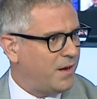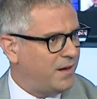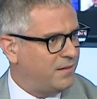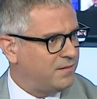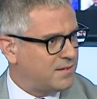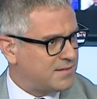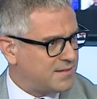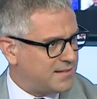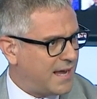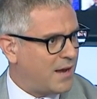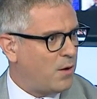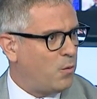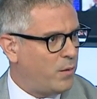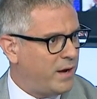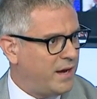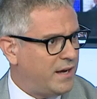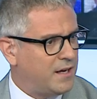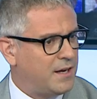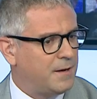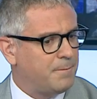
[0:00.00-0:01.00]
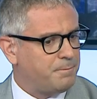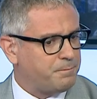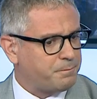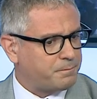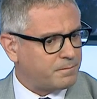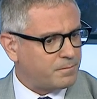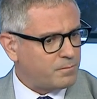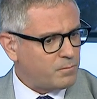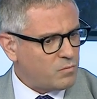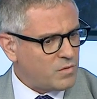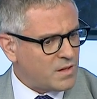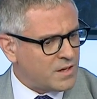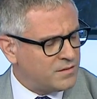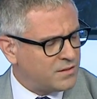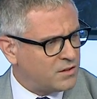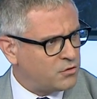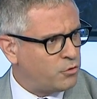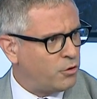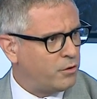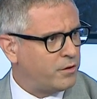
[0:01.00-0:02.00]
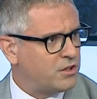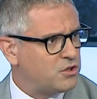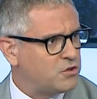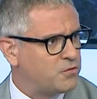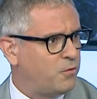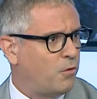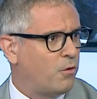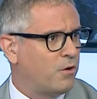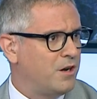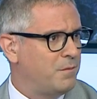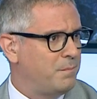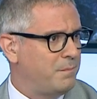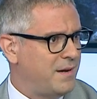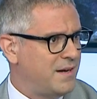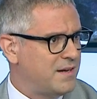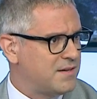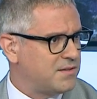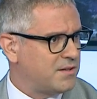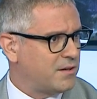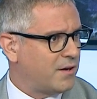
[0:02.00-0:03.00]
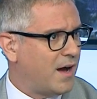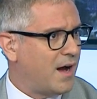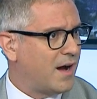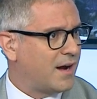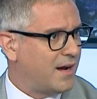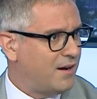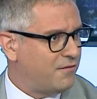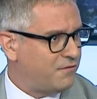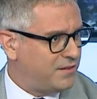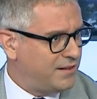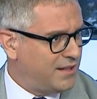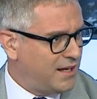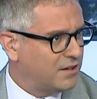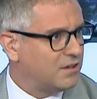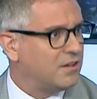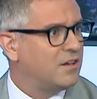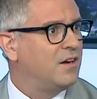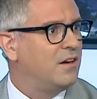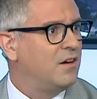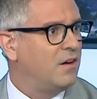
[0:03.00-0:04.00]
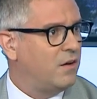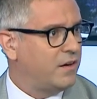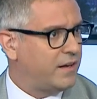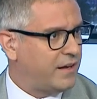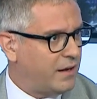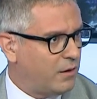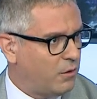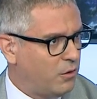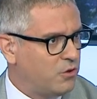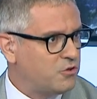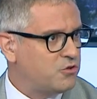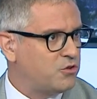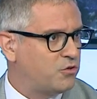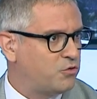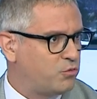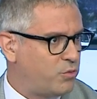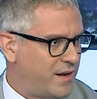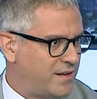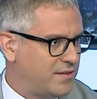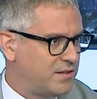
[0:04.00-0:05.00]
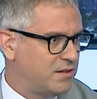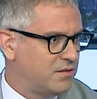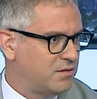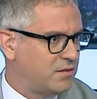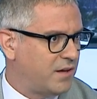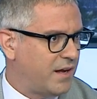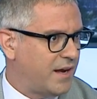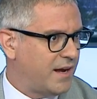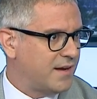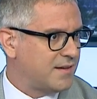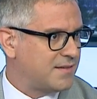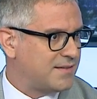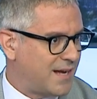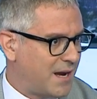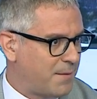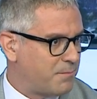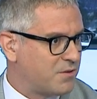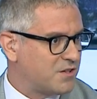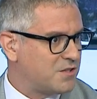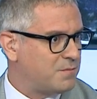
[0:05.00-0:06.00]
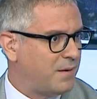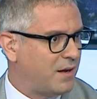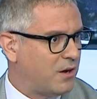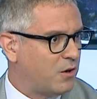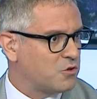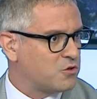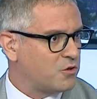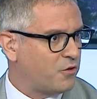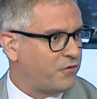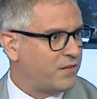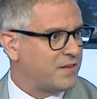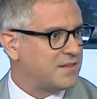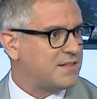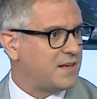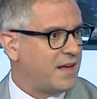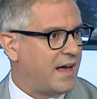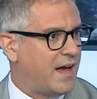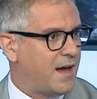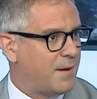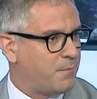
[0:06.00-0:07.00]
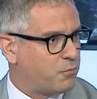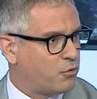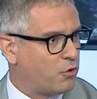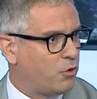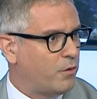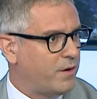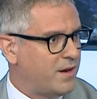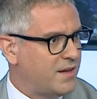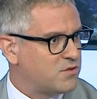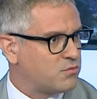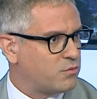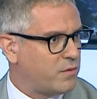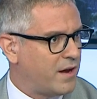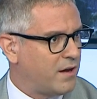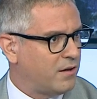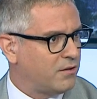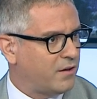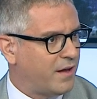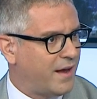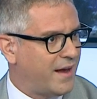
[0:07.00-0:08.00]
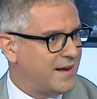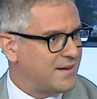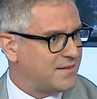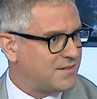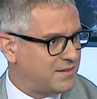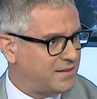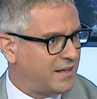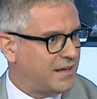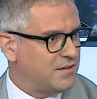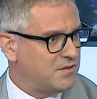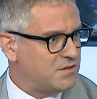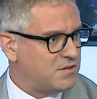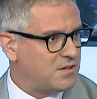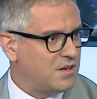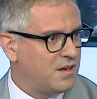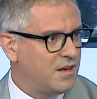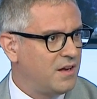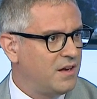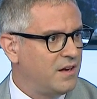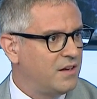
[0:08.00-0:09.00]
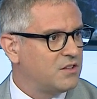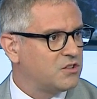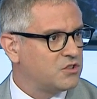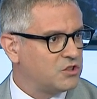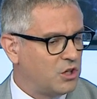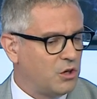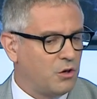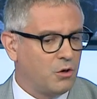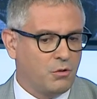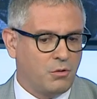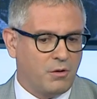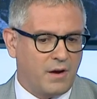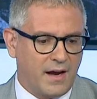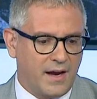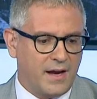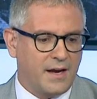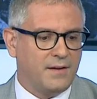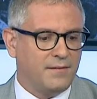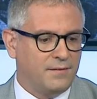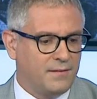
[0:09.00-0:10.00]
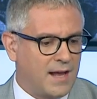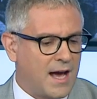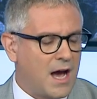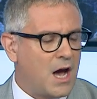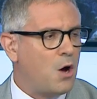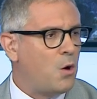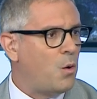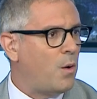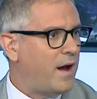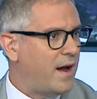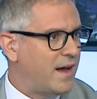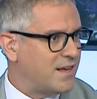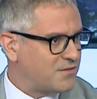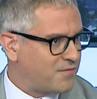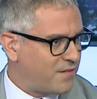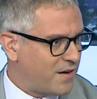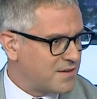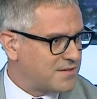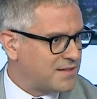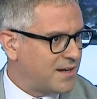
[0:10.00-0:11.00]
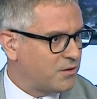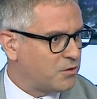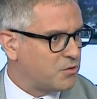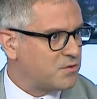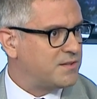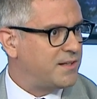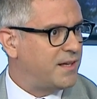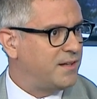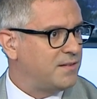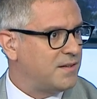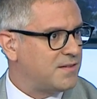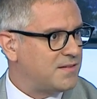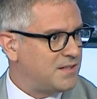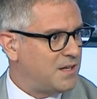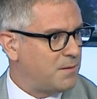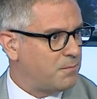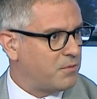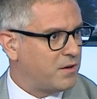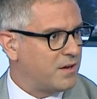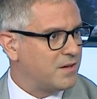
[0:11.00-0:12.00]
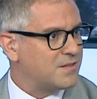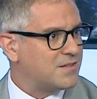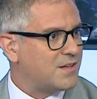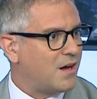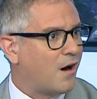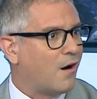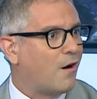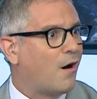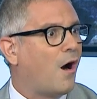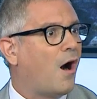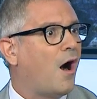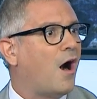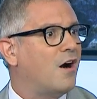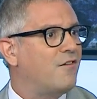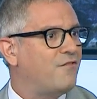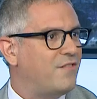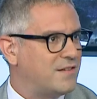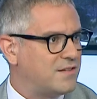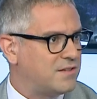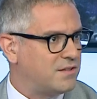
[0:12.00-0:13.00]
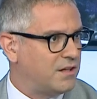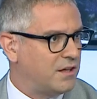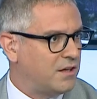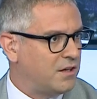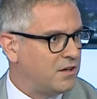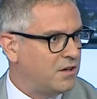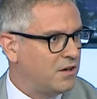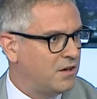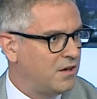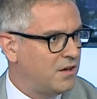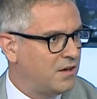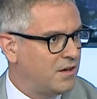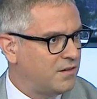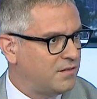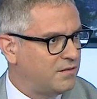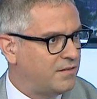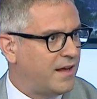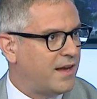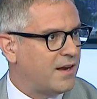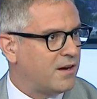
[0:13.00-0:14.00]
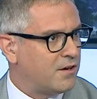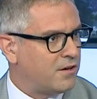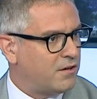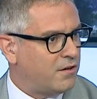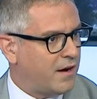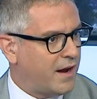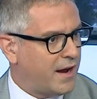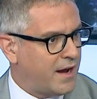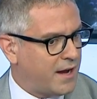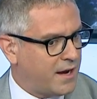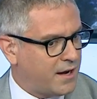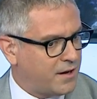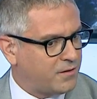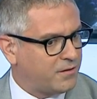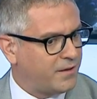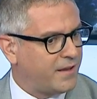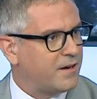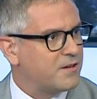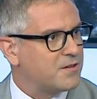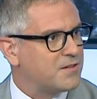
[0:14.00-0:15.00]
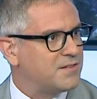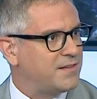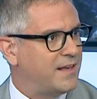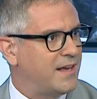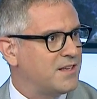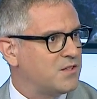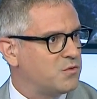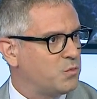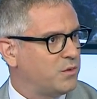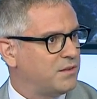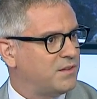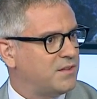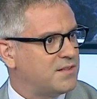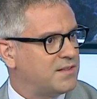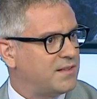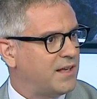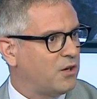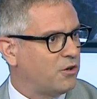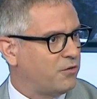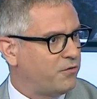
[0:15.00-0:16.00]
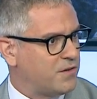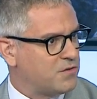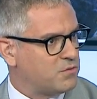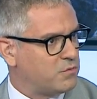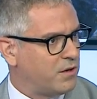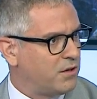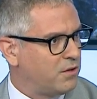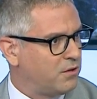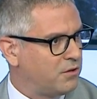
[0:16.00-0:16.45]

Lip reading: In the same week, the Turkish foreign minister Hakan Fidan, he also threatened Cyprus because of its pro-Israel stance. So now, as far as I understand, the Cypriots are harvesting their clear stance with the state of Israel.